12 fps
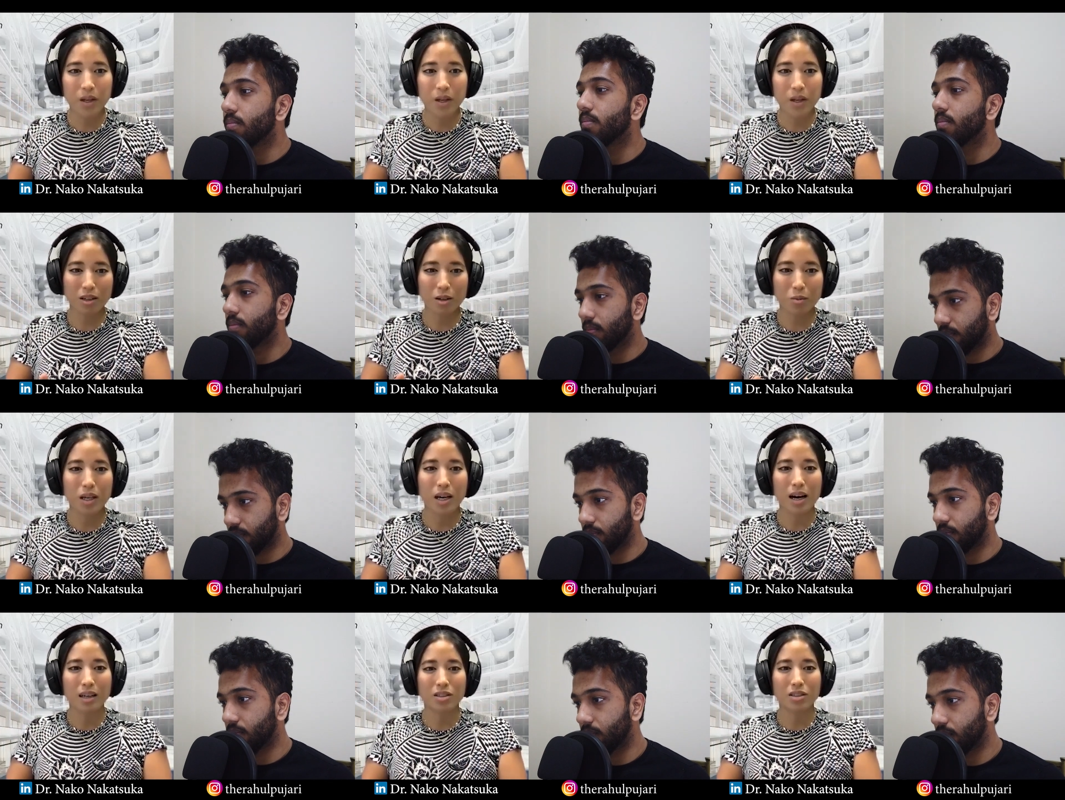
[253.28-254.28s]
Speaker 1: how can
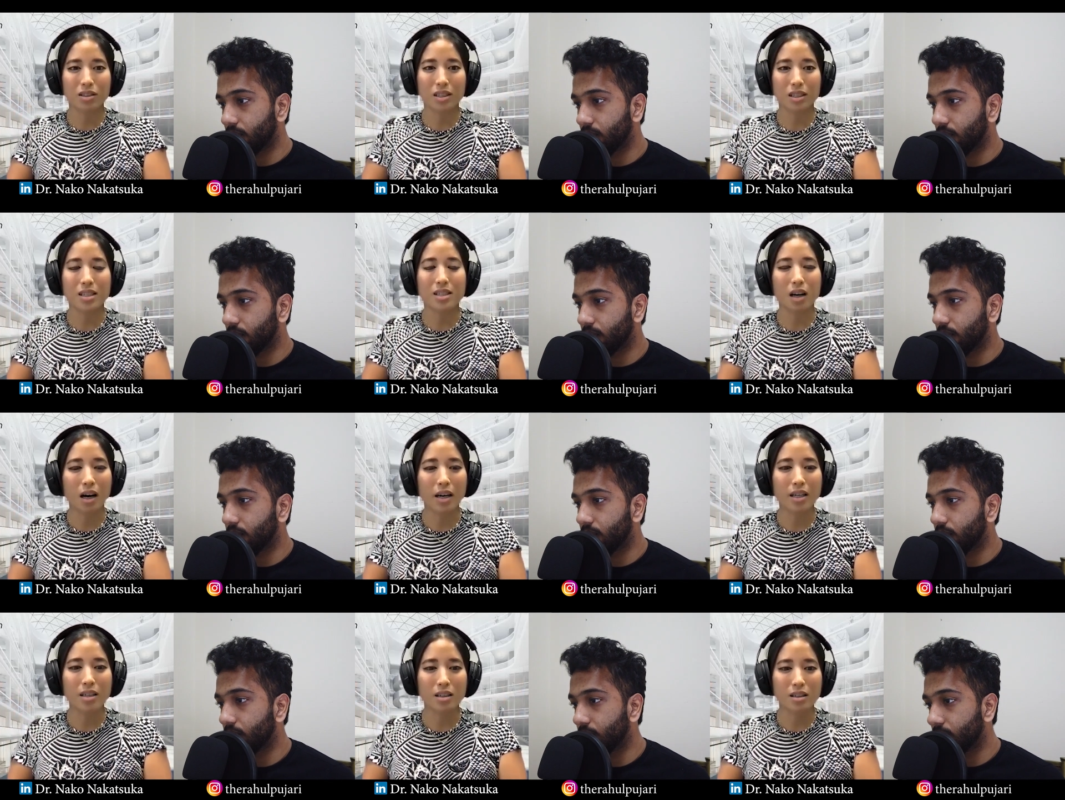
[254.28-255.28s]
we actually
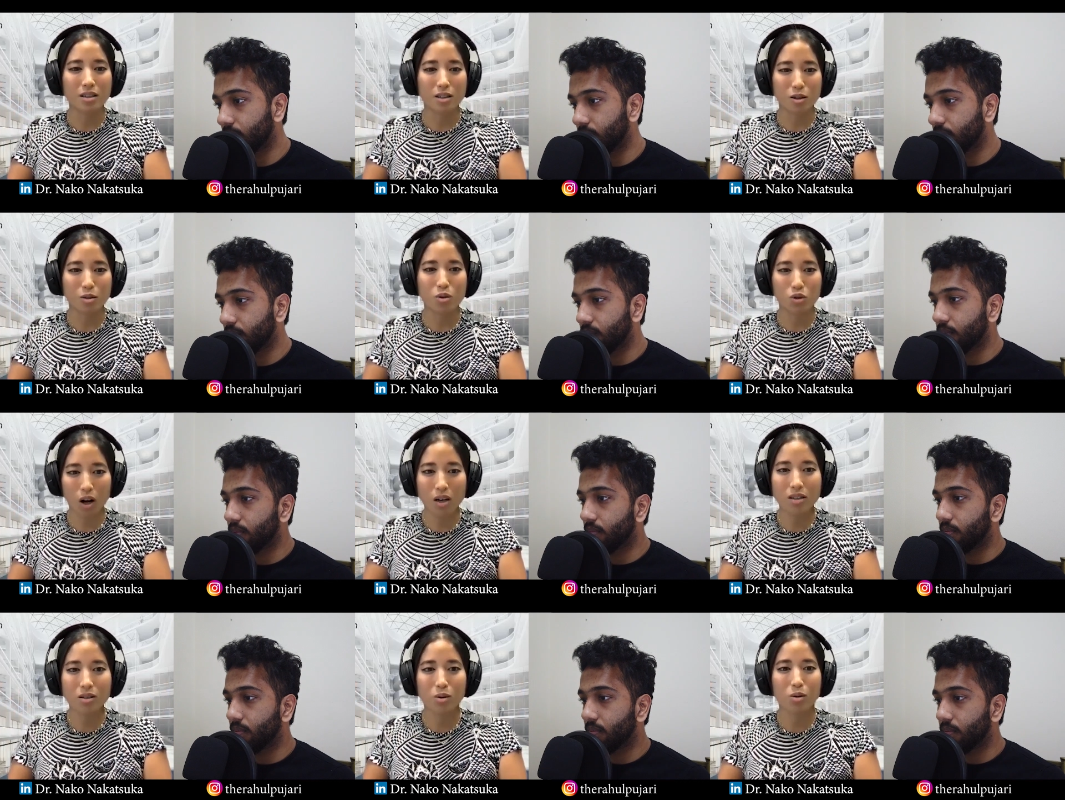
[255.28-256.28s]
design new
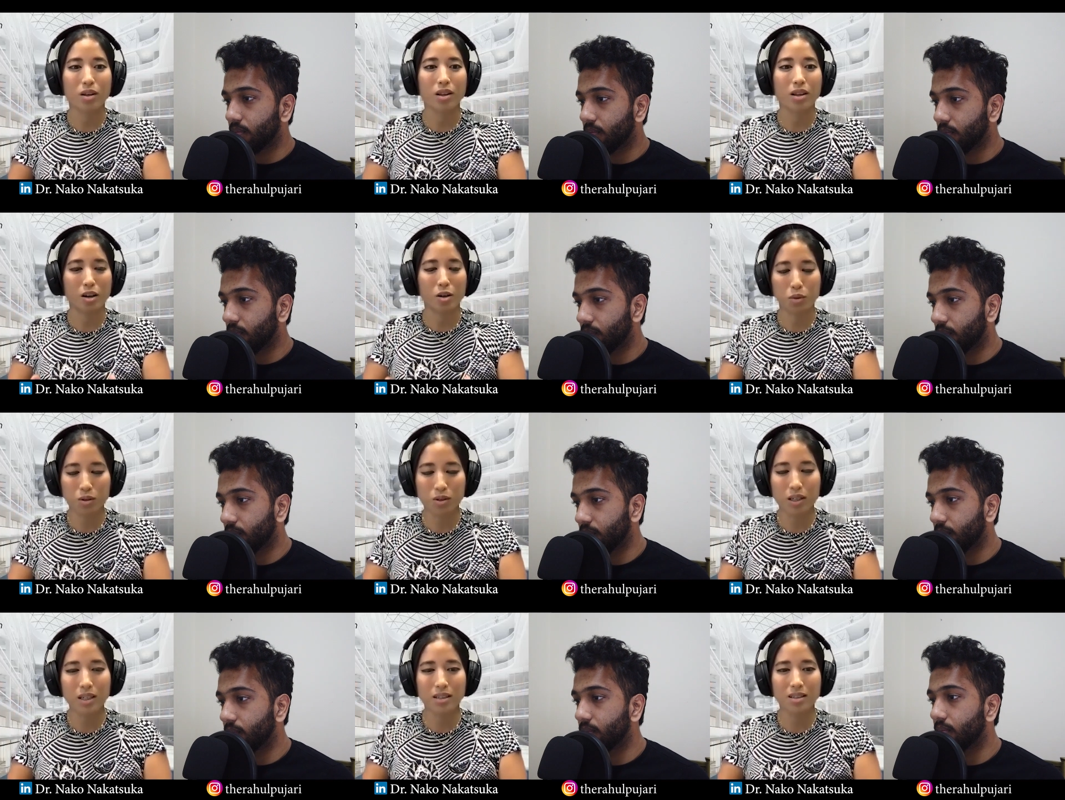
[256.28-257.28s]
drugs or
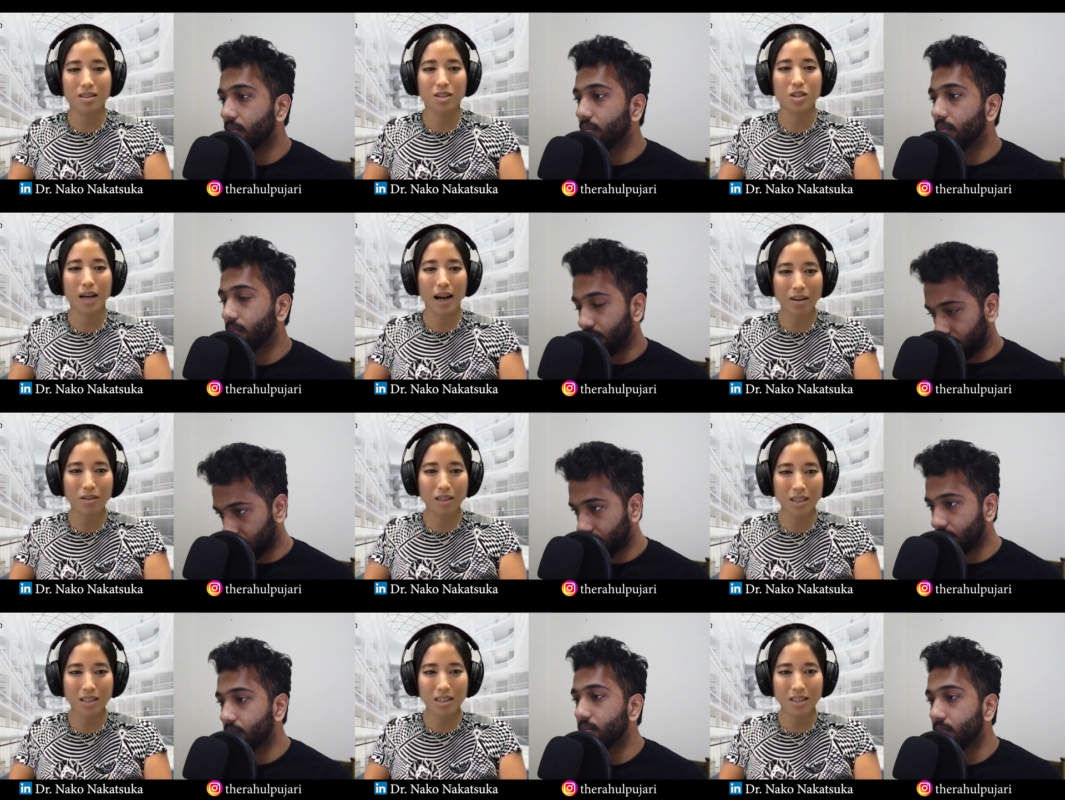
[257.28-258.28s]
therapeutics to tackle
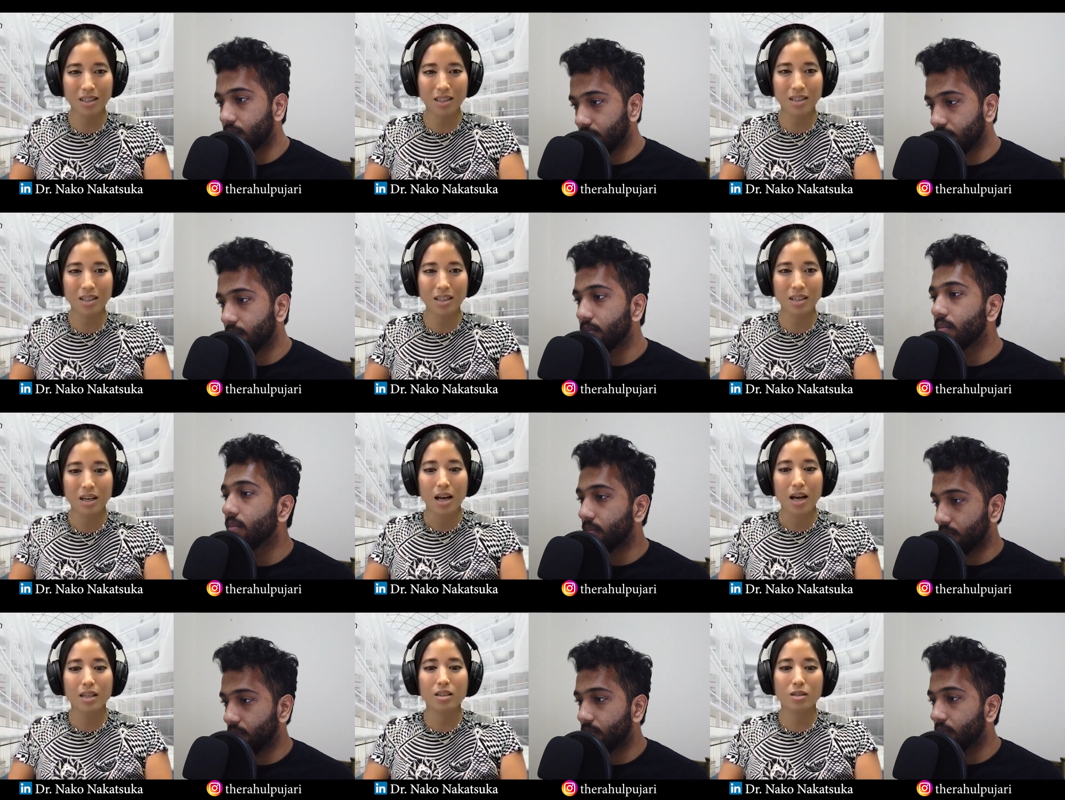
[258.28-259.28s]
these diseases
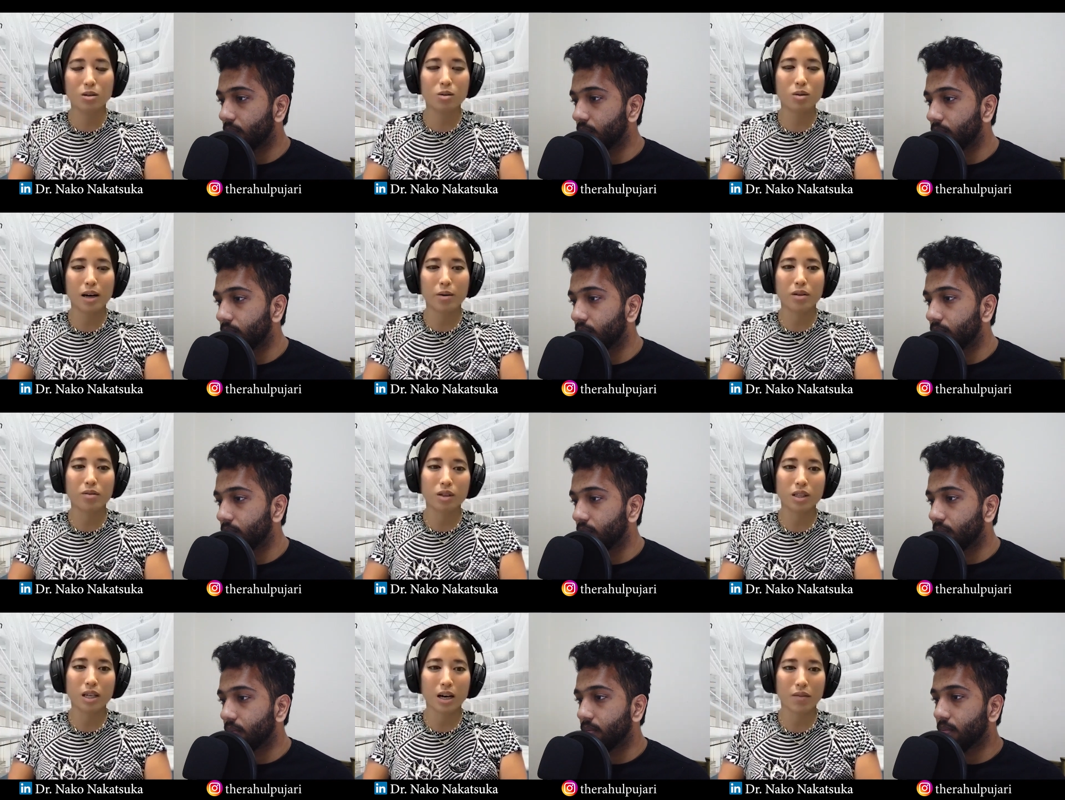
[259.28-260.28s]
and to do that we
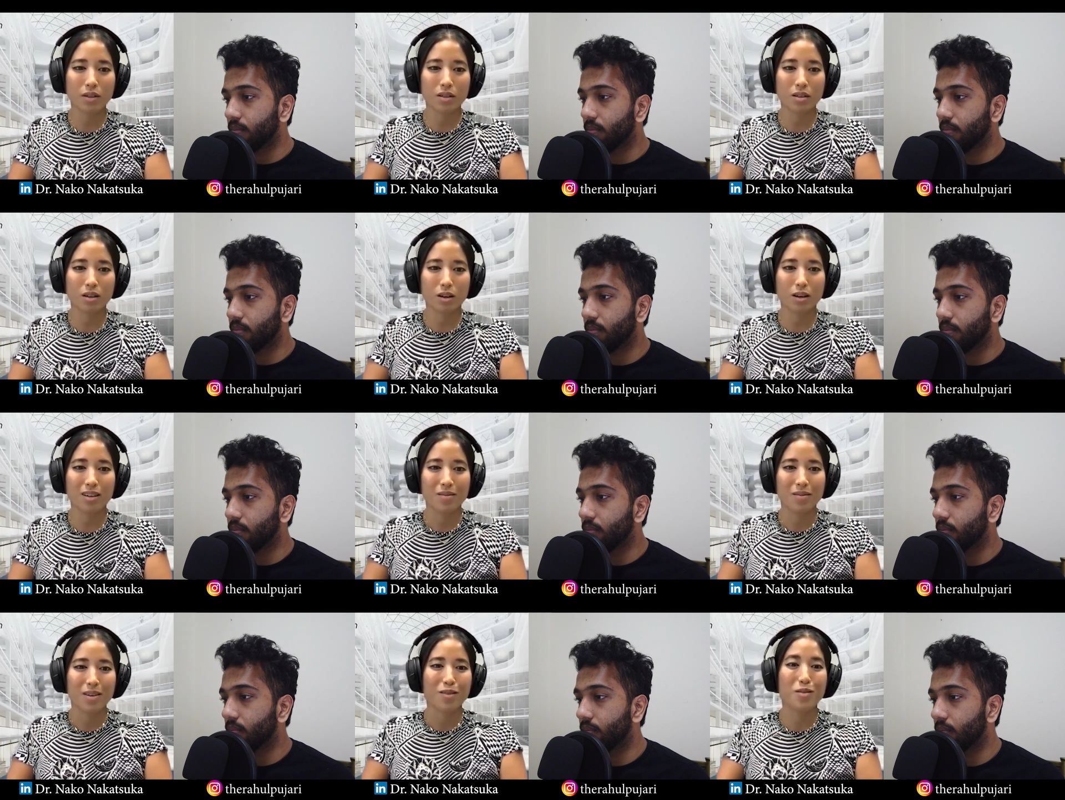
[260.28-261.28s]
really have to start
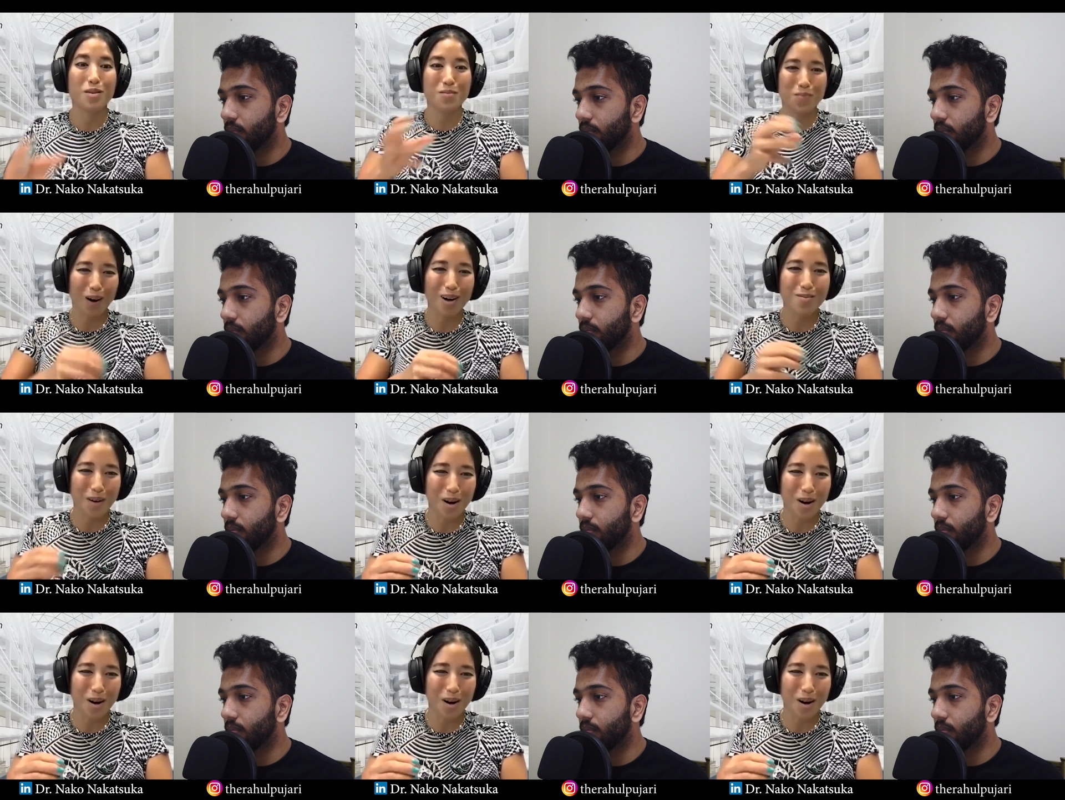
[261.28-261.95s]
from the bottom